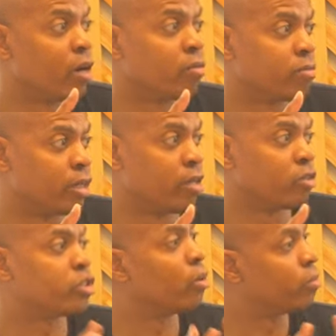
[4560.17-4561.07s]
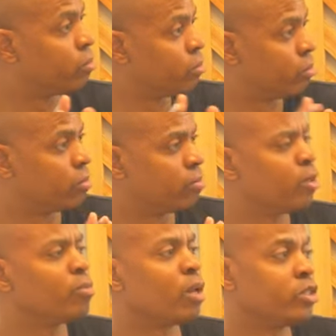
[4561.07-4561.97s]
out later. So
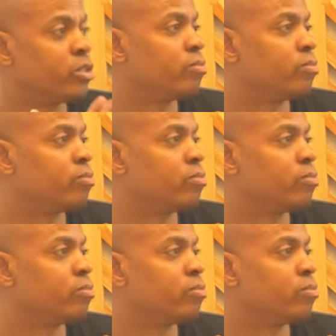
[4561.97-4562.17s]
people always